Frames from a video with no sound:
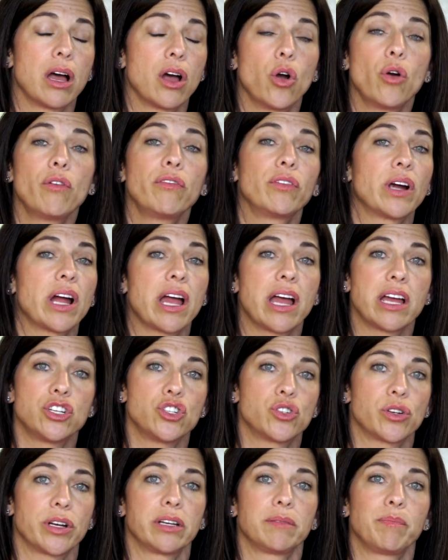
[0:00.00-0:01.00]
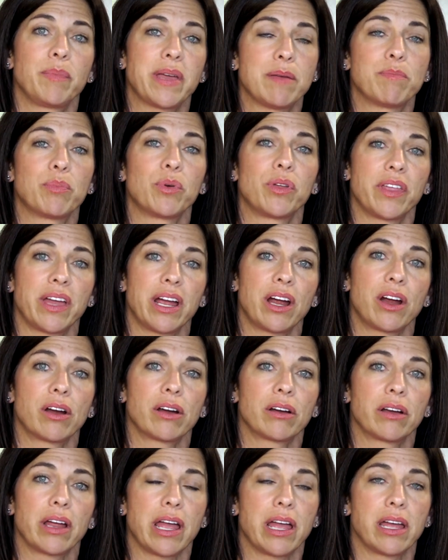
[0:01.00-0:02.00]
over 100 people
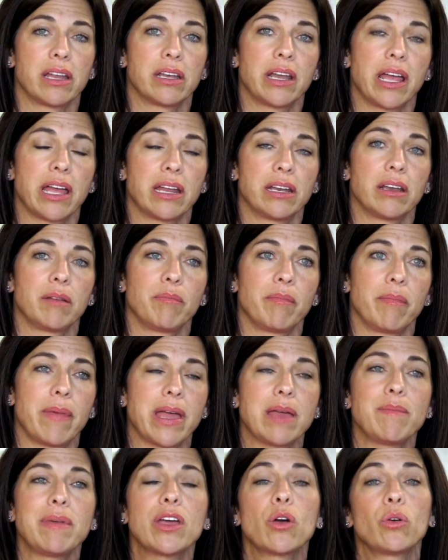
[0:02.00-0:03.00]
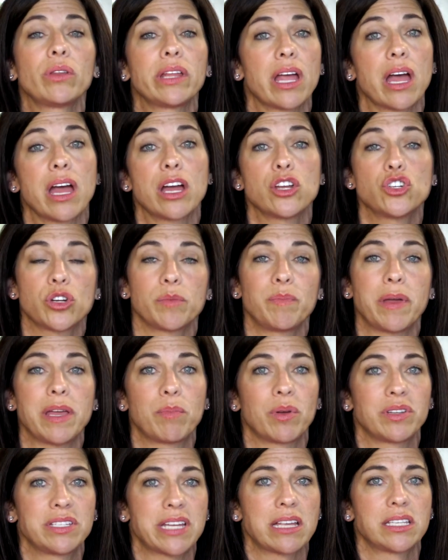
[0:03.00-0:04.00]
there, and maybe only 100
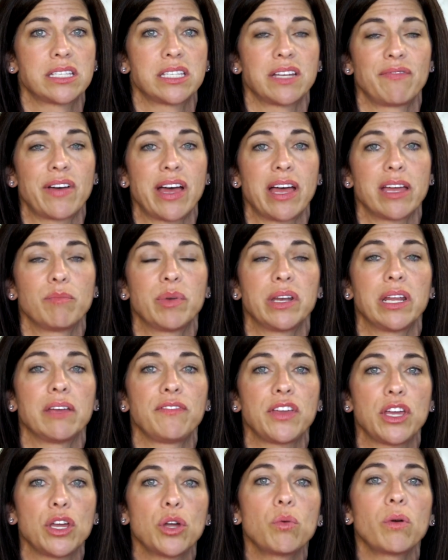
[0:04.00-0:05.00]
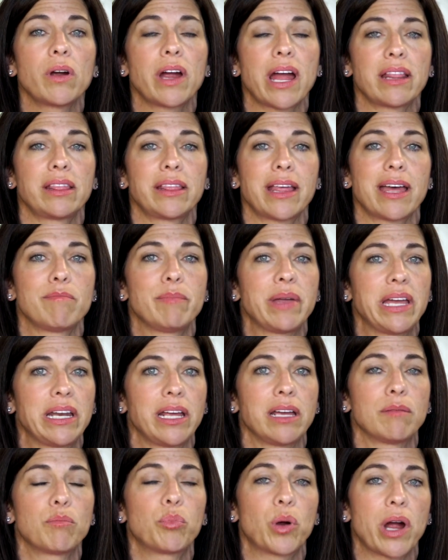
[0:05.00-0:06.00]
people testified. But if you were at that
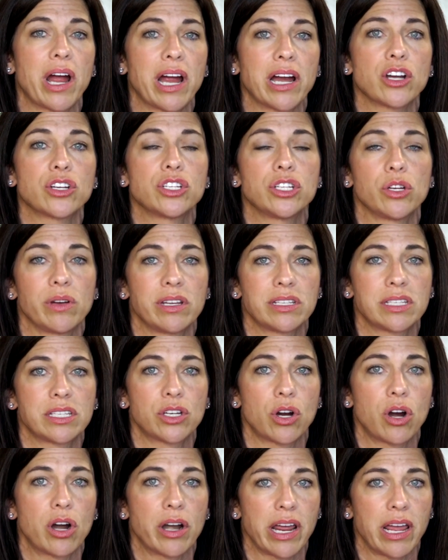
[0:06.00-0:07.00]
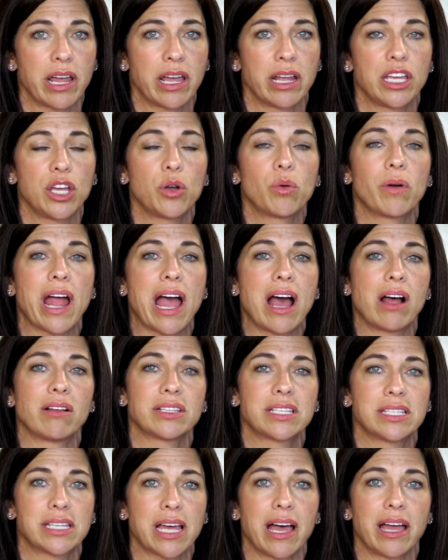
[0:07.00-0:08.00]
meeting prior to it starting and you were
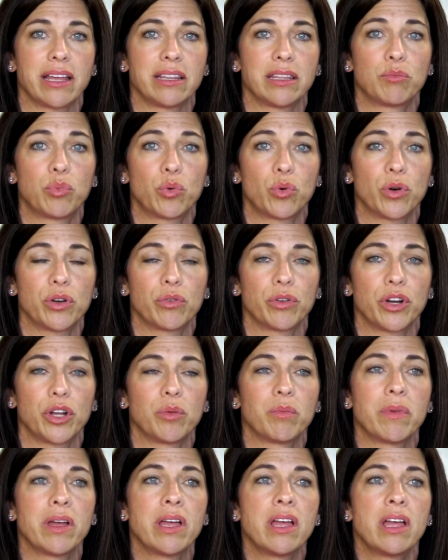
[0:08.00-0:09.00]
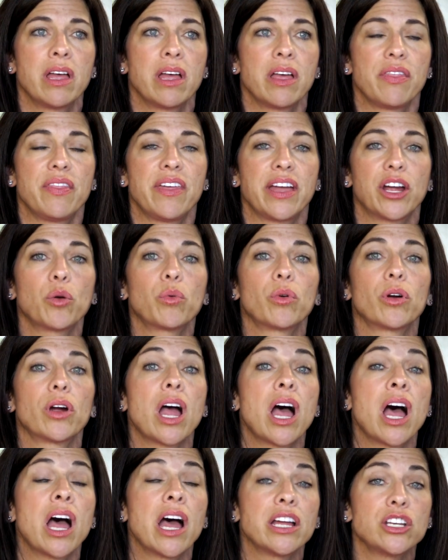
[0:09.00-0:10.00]
outside the boardroom, there were
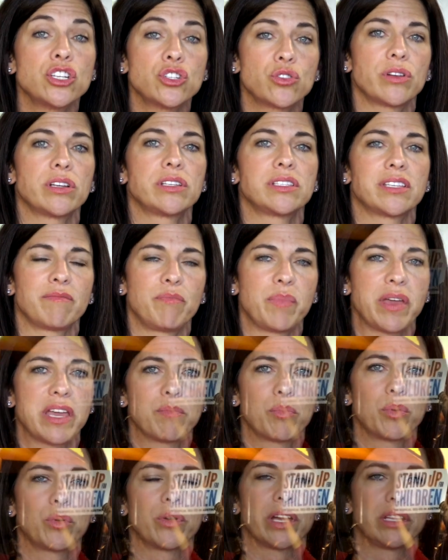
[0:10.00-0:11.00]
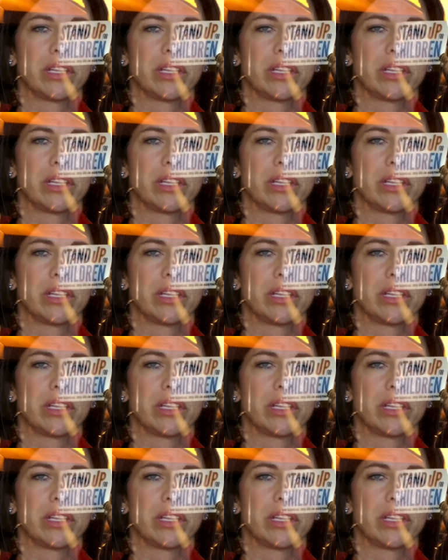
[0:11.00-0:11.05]
hundreds of people